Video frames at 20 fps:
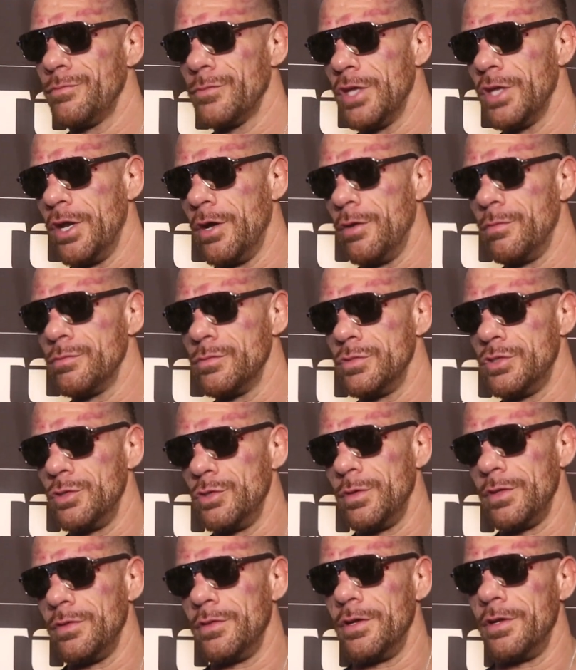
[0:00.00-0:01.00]
you know,
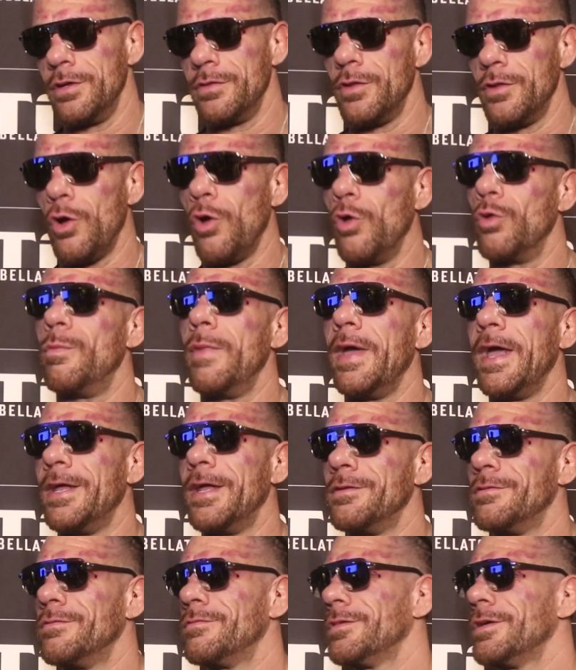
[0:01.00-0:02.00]
doing the old
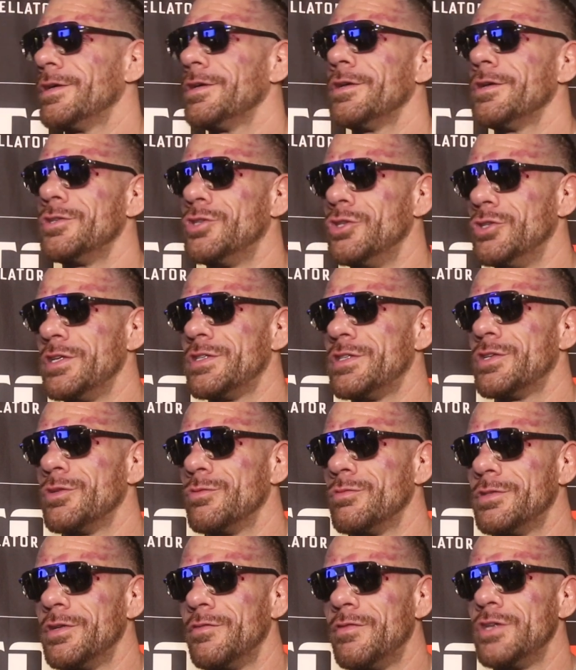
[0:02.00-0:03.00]
man
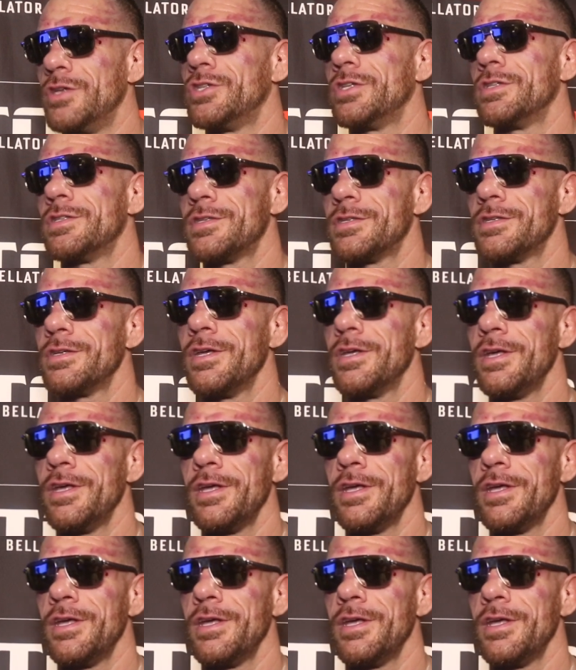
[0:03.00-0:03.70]
jiu-jitsu divisions,